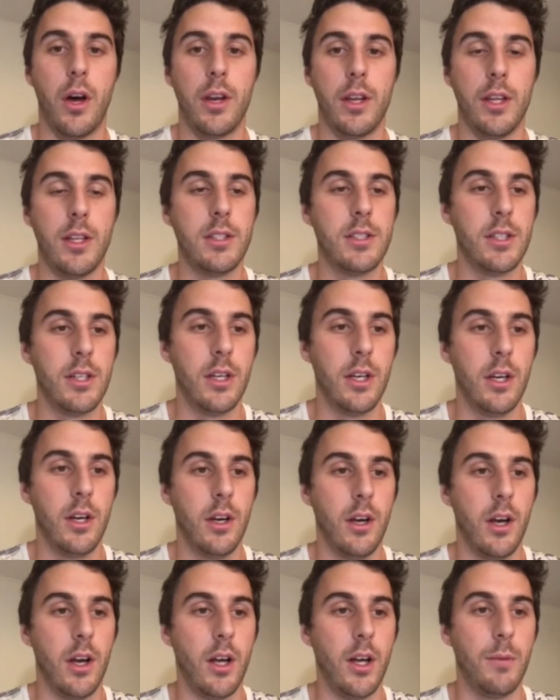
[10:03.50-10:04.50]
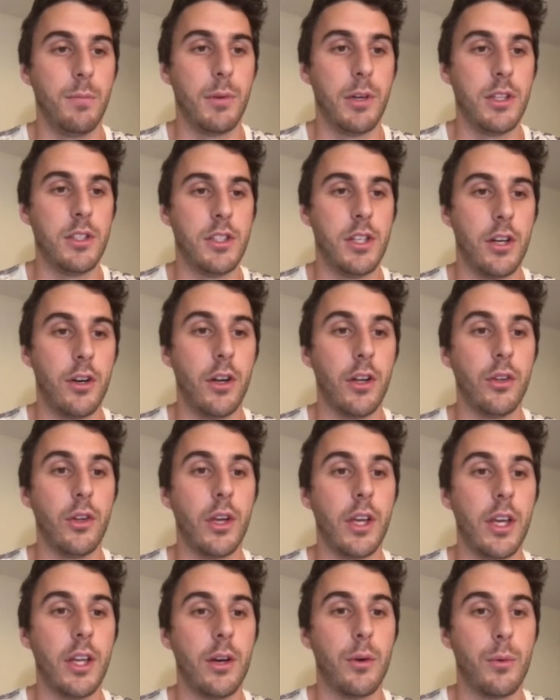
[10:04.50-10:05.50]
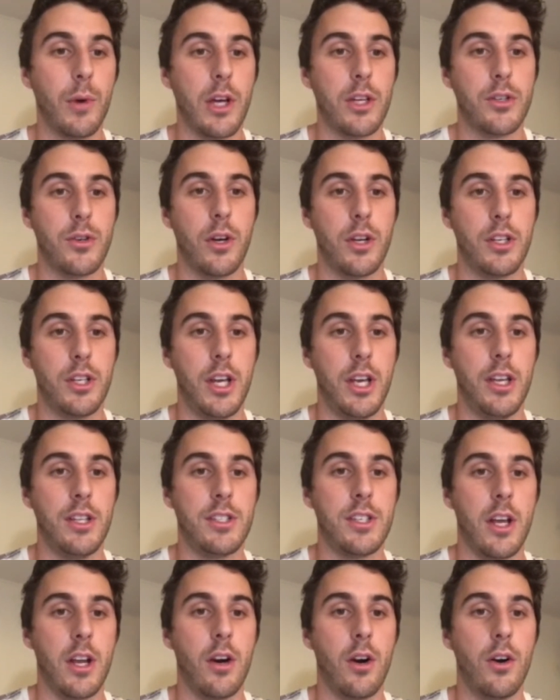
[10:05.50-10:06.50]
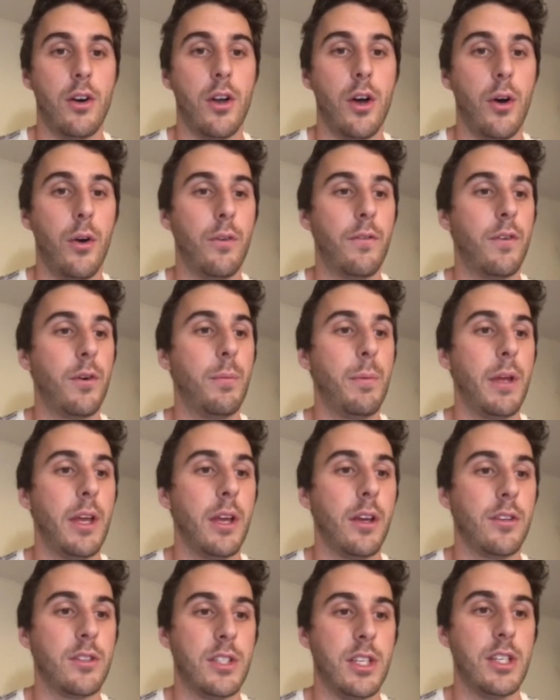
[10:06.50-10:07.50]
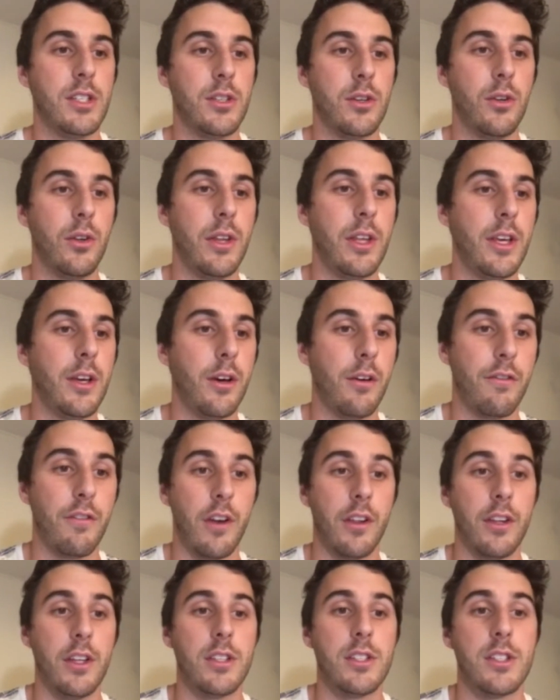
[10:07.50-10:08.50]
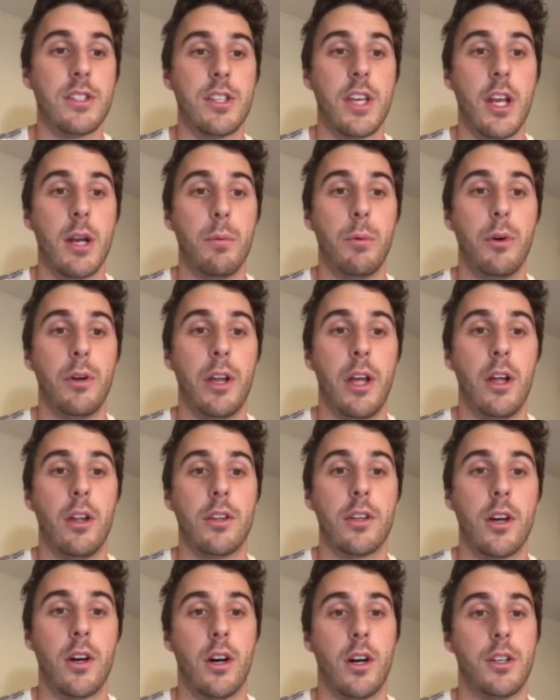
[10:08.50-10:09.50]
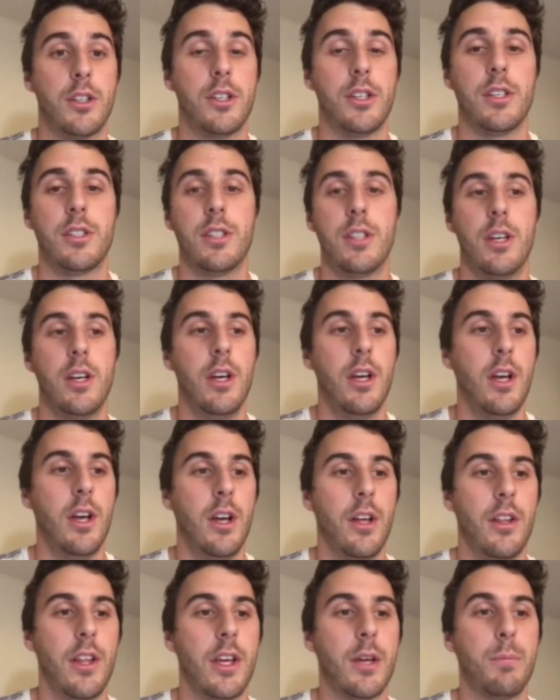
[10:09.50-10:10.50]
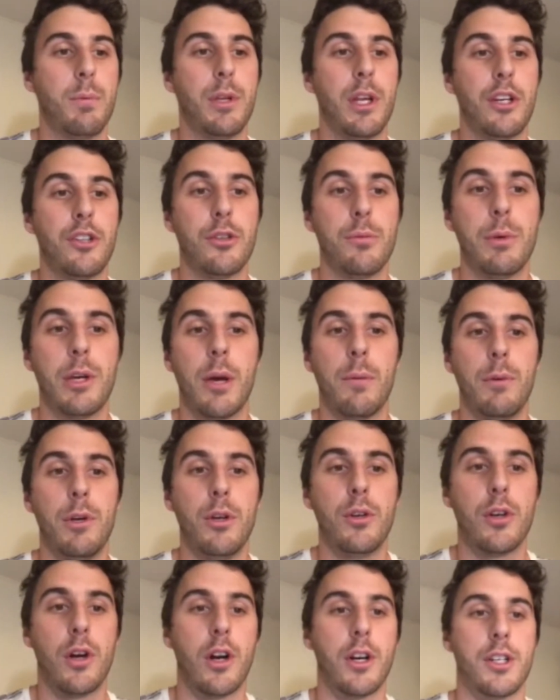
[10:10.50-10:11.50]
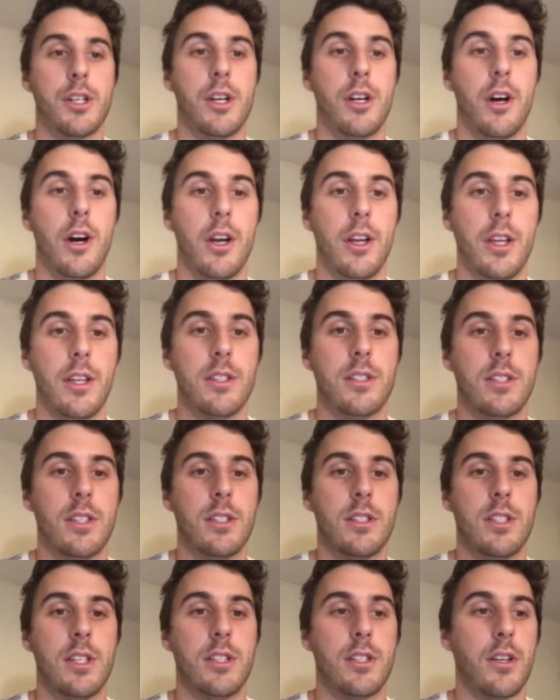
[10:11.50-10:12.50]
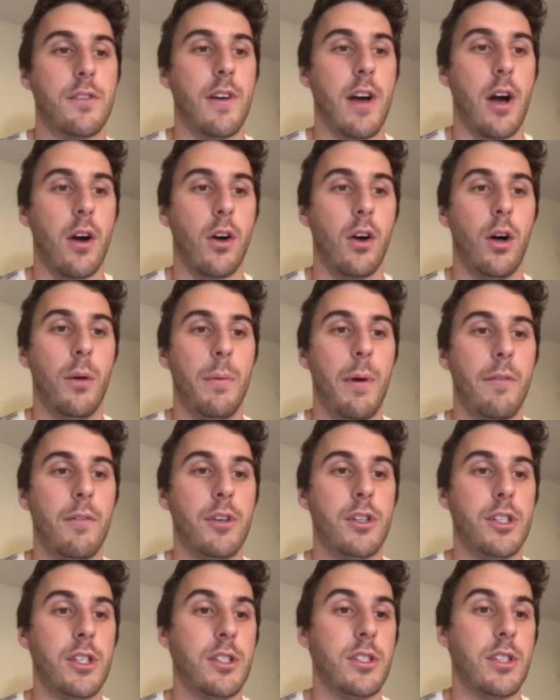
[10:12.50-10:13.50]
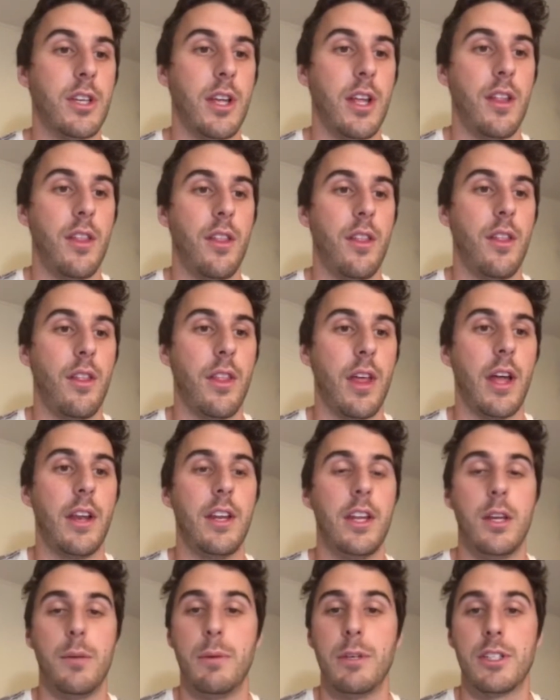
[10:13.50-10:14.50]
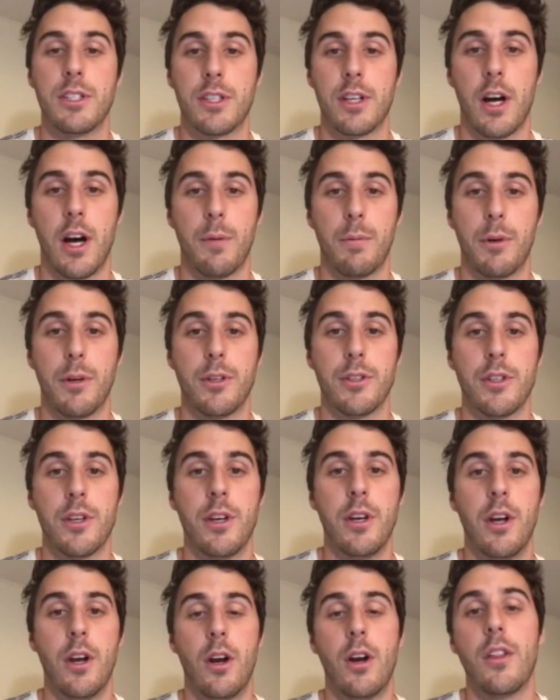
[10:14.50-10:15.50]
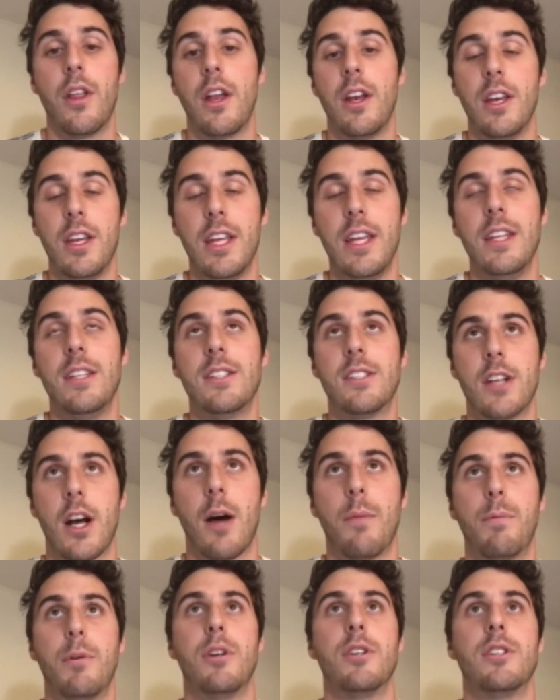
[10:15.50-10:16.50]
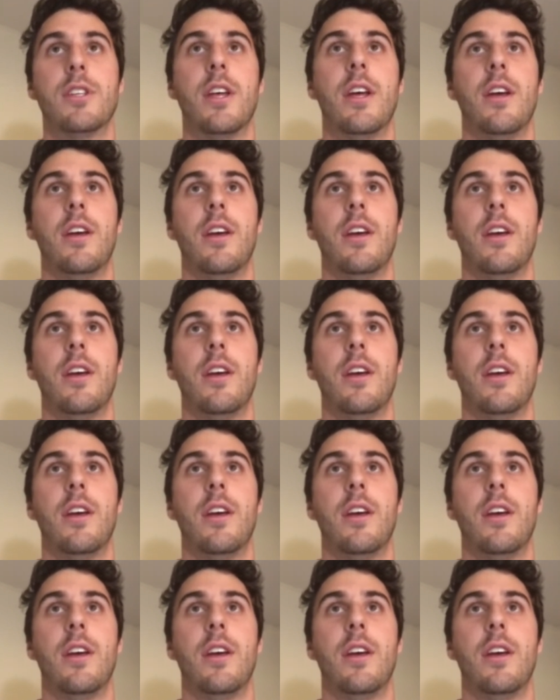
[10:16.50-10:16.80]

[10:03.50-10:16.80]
audience. Considering looking into restaurant chains that are known for being seasonal, eco-friendly, sustainable, and health-conscious, they could potentially become a new target audience since they serve alcohol beverages and that need to be stoppers, or that need stoppers.